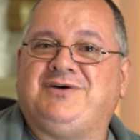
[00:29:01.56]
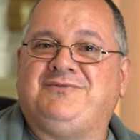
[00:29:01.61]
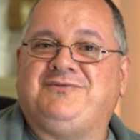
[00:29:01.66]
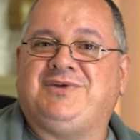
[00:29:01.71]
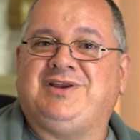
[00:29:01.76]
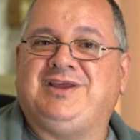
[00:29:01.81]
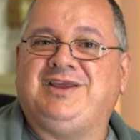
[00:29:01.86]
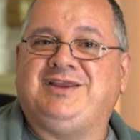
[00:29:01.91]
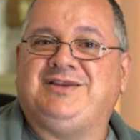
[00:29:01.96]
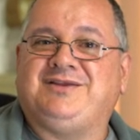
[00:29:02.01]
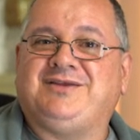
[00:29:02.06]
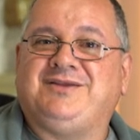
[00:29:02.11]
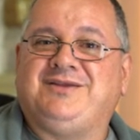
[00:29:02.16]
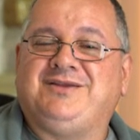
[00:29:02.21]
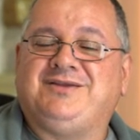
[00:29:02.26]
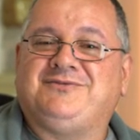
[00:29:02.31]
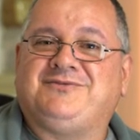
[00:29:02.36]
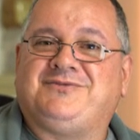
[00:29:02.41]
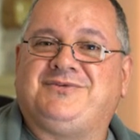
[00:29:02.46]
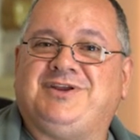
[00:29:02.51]
litre
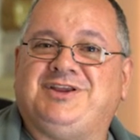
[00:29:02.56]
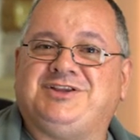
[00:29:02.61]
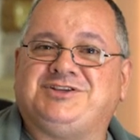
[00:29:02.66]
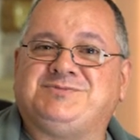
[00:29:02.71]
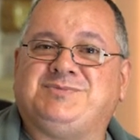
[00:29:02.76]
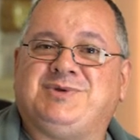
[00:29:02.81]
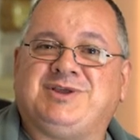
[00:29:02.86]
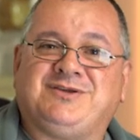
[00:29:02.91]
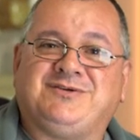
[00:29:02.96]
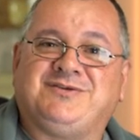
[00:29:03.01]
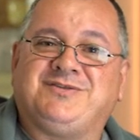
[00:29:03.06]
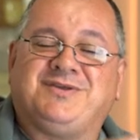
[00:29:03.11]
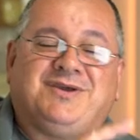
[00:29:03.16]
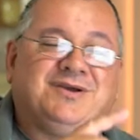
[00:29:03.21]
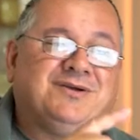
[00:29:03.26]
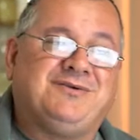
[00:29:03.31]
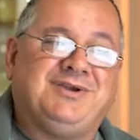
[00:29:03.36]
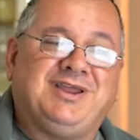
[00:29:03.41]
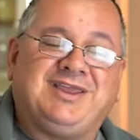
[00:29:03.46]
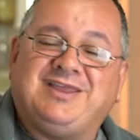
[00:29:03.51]
fridge, because
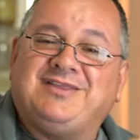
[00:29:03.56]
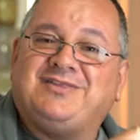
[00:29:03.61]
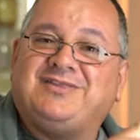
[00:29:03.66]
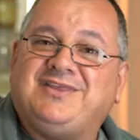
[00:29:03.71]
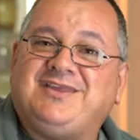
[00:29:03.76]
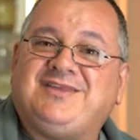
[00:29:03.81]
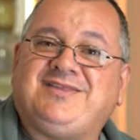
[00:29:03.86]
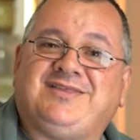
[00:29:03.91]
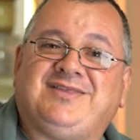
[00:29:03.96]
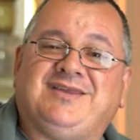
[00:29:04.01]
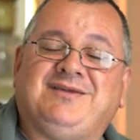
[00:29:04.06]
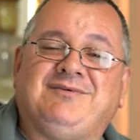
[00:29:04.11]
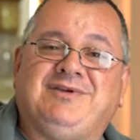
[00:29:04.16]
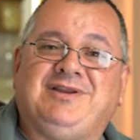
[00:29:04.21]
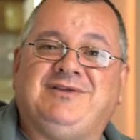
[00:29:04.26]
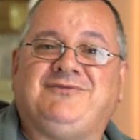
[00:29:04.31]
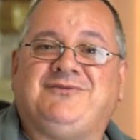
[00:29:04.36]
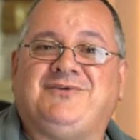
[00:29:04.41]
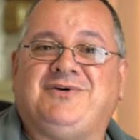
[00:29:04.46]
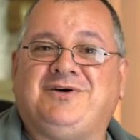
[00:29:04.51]
I reckon this
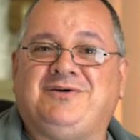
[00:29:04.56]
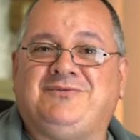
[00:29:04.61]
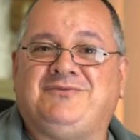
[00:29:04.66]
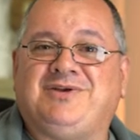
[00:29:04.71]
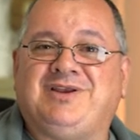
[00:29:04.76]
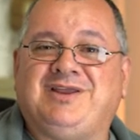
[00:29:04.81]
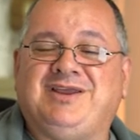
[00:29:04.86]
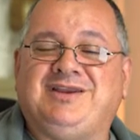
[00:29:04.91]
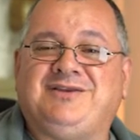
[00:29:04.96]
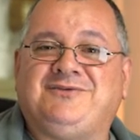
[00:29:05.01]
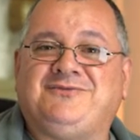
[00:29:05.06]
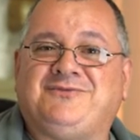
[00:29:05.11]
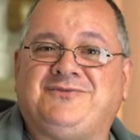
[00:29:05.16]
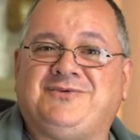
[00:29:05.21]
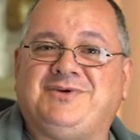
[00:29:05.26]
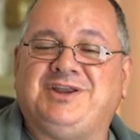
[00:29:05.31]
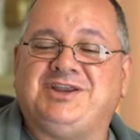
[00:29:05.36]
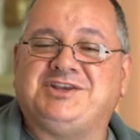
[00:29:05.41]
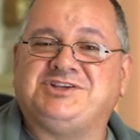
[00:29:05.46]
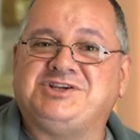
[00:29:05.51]
75 litre
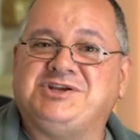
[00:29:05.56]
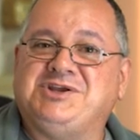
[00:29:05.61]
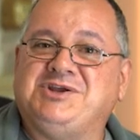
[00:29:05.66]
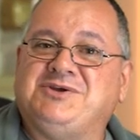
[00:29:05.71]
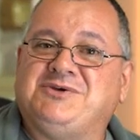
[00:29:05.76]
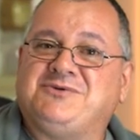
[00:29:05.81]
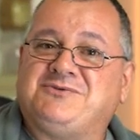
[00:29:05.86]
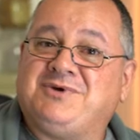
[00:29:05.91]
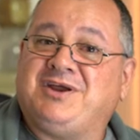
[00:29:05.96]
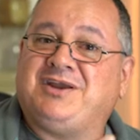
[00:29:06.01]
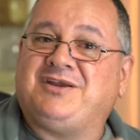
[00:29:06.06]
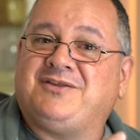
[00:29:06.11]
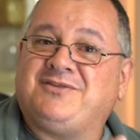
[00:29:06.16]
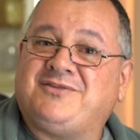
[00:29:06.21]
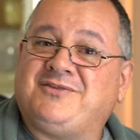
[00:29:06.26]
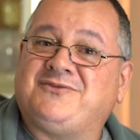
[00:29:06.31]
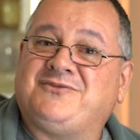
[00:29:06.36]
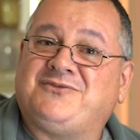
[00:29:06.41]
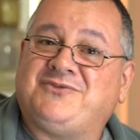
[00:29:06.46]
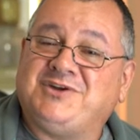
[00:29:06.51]
fridge run
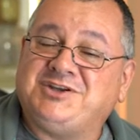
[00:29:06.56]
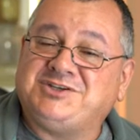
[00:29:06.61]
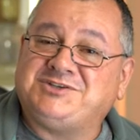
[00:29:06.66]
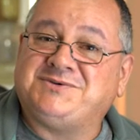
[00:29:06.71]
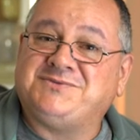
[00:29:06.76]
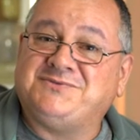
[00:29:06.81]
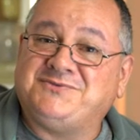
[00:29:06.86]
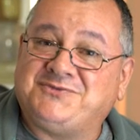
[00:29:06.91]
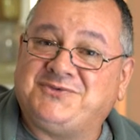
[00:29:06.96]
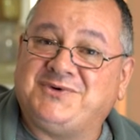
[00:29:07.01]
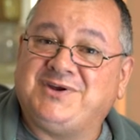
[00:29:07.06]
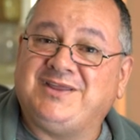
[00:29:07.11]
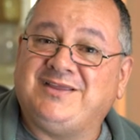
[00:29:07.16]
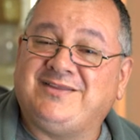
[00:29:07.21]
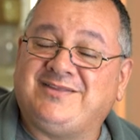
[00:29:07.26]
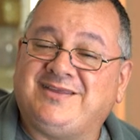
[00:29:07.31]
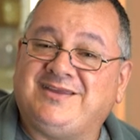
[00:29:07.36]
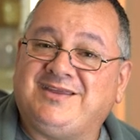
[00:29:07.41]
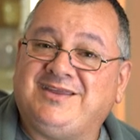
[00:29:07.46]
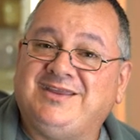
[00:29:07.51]
as a fridge and
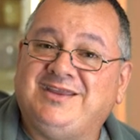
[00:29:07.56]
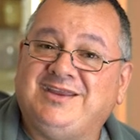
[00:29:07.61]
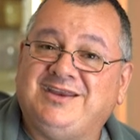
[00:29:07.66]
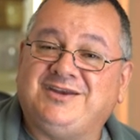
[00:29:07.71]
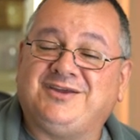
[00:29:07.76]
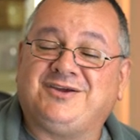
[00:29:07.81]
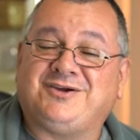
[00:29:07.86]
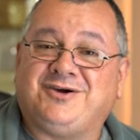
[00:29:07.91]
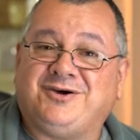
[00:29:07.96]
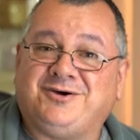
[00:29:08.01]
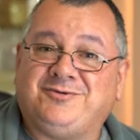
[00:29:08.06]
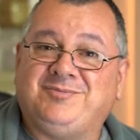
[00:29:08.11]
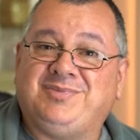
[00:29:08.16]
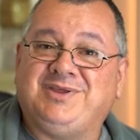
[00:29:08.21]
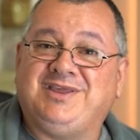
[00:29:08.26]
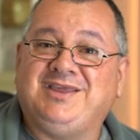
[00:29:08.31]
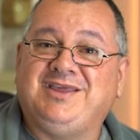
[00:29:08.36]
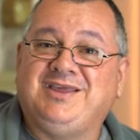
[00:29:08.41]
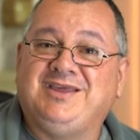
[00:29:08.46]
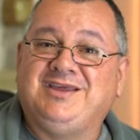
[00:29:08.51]
freezer in a
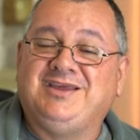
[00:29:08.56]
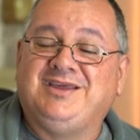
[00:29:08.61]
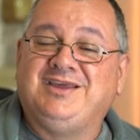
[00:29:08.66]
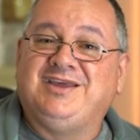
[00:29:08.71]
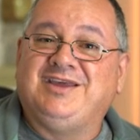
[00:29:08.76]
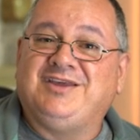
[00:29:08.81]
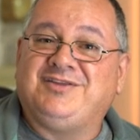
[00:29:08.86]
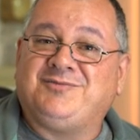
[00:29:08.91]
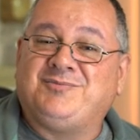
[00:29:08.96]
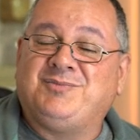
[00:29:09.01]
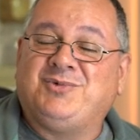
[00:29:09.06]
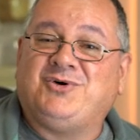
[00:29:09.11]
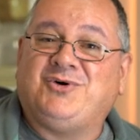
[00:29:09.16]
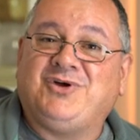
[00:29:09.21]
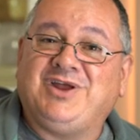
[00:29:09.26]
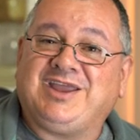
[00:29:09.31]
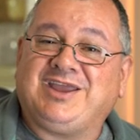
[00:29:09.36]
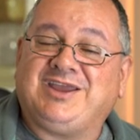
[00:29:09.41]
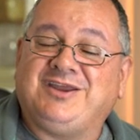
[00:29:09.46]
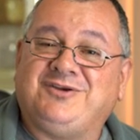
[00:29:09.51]
combi is more
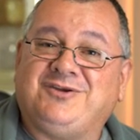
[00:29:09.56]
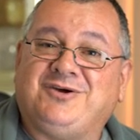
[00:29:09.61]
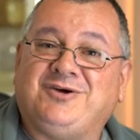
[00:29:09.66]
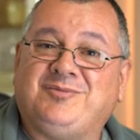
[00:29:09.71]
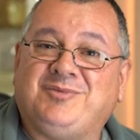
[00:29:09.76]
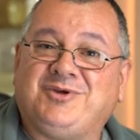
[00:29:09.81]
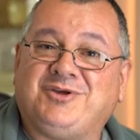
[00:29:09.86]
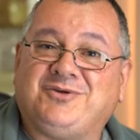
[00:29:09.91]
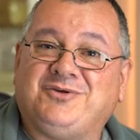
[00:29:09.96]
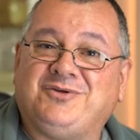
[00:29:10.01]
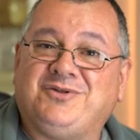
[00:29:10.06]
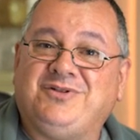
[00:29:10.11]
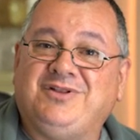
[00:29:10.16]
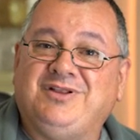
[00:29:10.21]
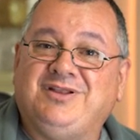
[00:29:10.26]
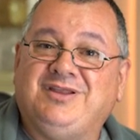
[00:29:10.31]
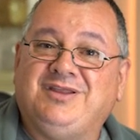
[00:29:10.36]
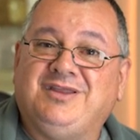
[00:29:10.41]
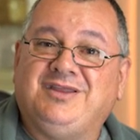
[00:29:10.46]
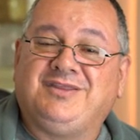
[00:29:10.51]
economical
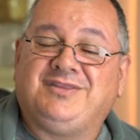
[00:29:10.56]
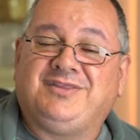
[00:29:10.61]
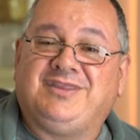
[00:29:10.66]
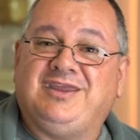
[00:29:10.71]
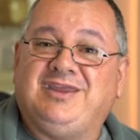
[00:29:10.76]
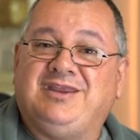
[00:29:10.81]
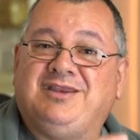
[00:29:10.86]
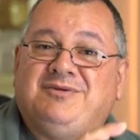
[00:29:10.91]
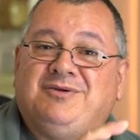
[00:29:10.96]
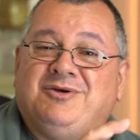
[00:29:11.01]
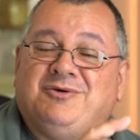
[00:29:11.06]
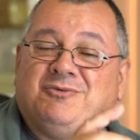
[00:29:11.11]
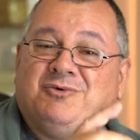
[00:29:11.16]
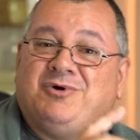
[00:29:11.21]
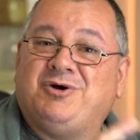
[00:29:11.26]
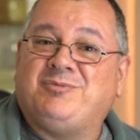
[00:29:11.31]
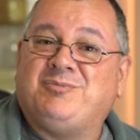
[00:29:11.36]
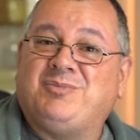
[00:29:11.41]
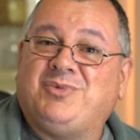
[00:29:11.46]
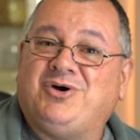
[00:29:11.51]
than
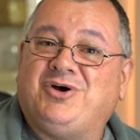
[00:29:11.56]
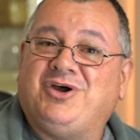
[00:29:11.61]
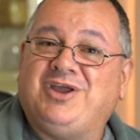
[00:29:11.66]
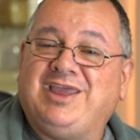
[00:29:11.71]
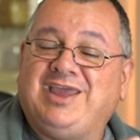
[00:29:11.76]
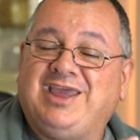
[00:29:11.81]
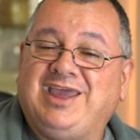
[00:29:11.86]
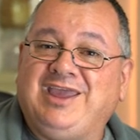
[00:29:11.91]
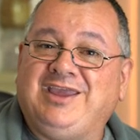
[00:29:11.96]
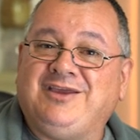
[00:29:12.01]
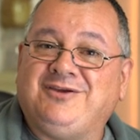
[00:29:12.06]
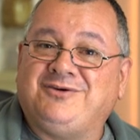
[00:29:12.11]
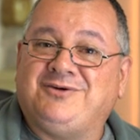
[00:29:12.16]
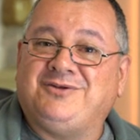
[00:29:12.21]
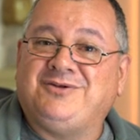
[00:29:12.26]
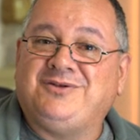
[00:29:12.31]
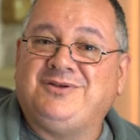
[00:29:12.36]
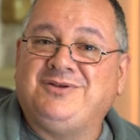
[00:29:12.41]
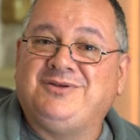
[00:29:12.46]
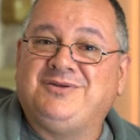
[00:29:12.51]
what my
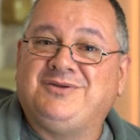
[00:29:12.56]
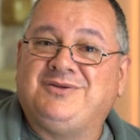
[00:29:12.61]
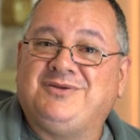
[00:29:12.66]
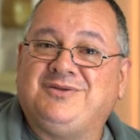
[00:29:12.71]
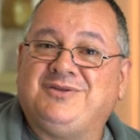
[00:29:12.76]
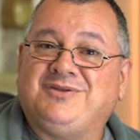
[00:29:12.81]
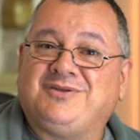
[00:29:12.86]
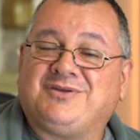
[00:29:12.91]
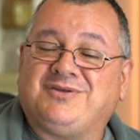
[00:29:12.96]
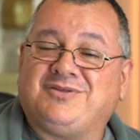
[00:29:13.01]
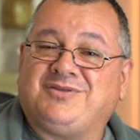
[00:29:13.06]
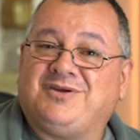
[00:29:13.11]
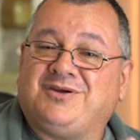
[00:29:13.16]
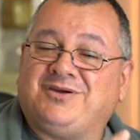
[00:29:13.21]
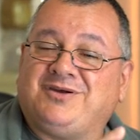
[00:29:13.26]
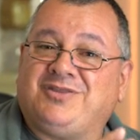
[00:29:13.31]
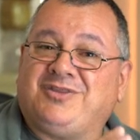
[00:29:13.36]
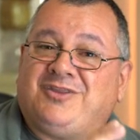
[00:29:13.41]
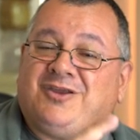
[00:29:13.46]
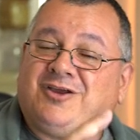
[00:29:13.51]
angle, because I
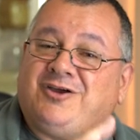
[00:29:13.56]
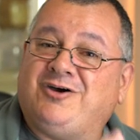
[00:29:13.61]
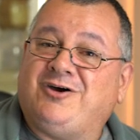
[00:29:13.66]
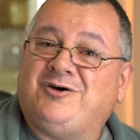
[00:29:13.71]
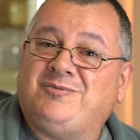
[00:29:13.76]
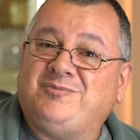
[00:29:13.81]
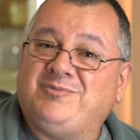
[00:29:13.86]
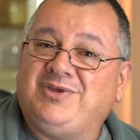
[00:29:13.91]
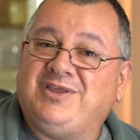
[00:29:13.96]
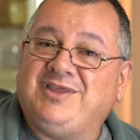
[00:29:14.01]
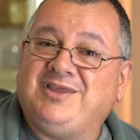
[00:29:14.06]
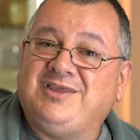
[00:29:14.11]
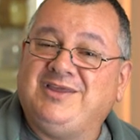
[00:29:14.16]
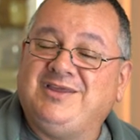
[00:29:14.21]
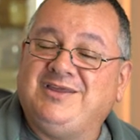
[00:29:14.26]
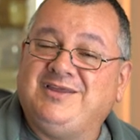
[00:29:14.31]
got the combi